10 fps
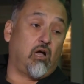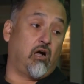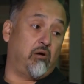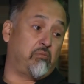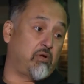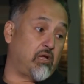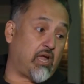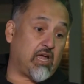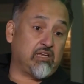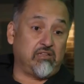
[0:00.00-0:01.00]
Um,
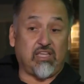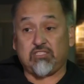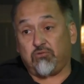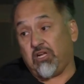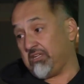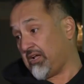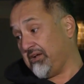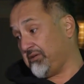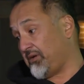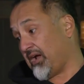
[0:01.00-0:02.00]
and that's what
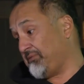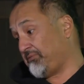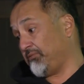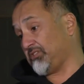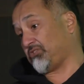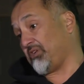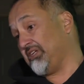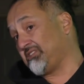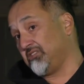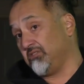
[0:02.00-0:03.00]
I, I, I was
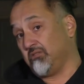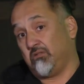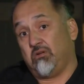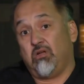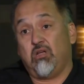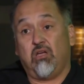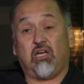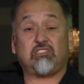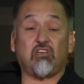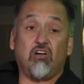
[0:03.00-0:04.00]
trained to do.
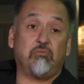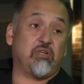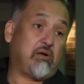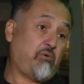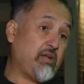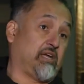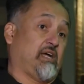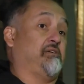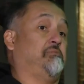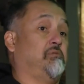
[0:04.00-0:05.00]
I saw him and I went and
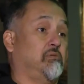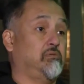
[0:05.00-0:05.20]
got him.